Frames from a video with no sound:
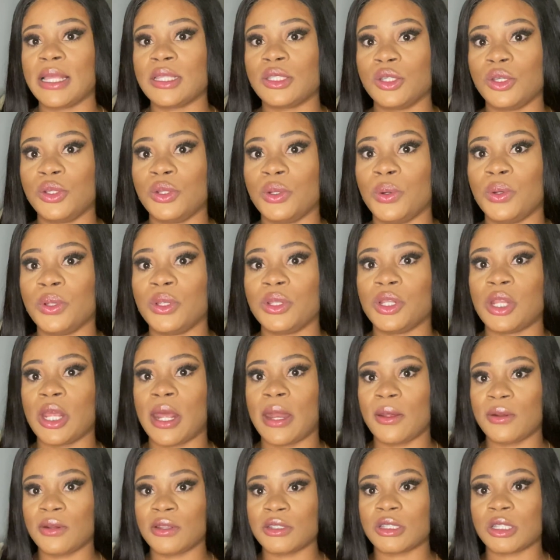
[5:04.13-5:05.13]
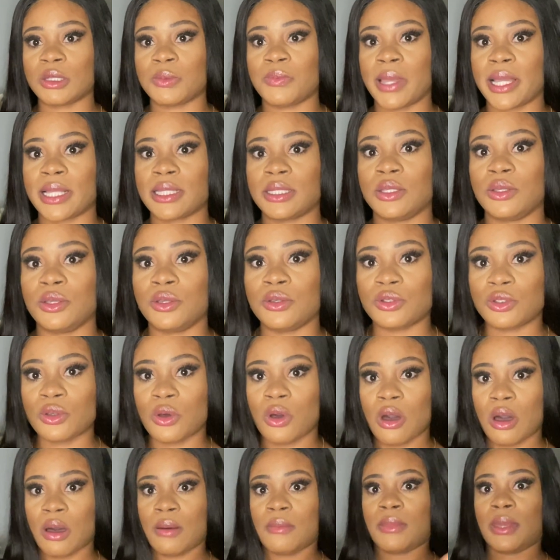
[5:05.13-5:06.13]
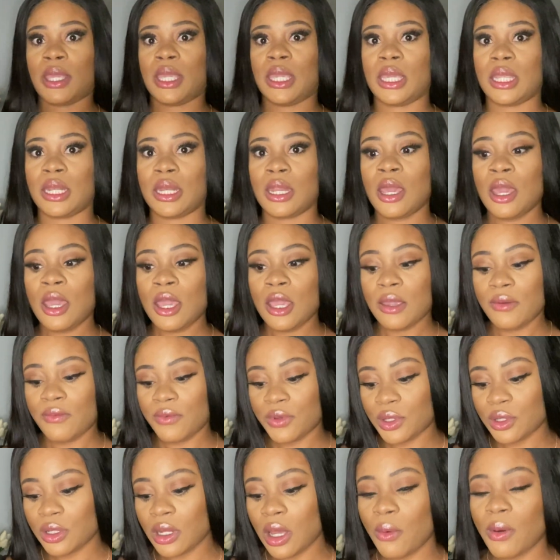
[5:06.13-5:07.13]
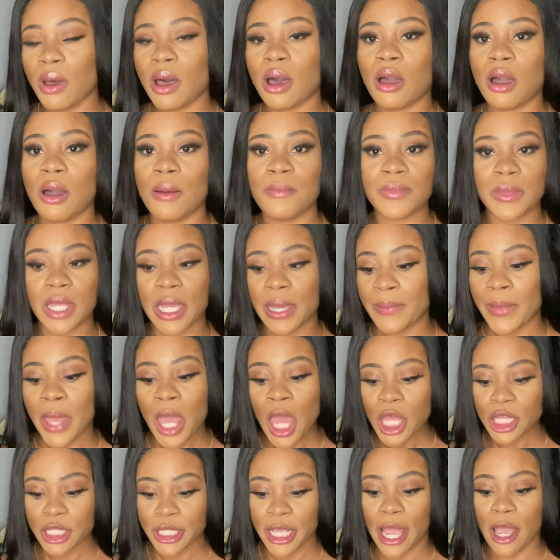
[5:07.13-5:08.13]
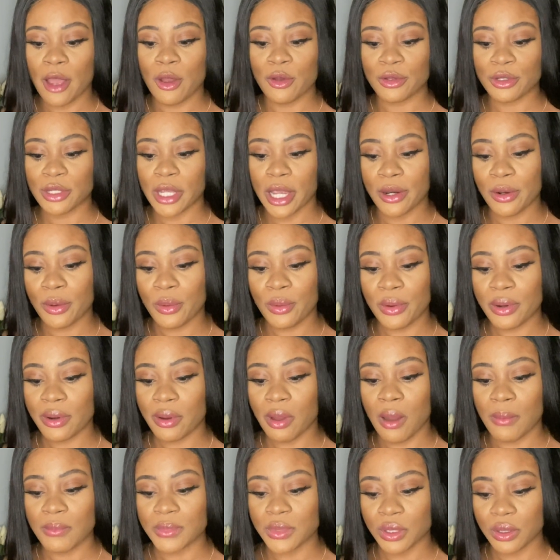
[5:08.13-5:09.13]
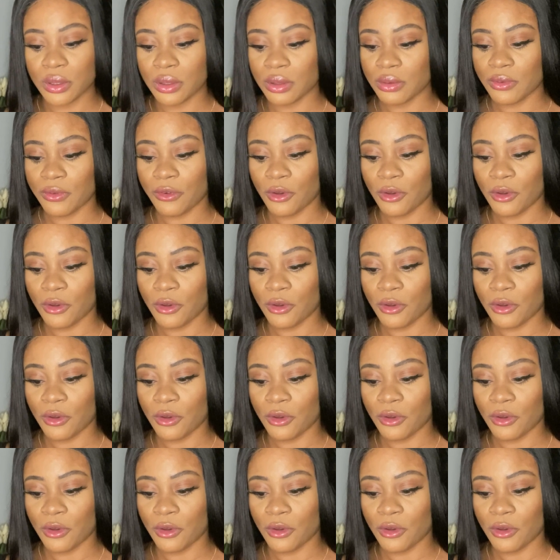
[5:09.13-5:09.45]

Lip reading: you know, they're not disrespecting you, so come in. If you do not welcome them, they're not going to come to you for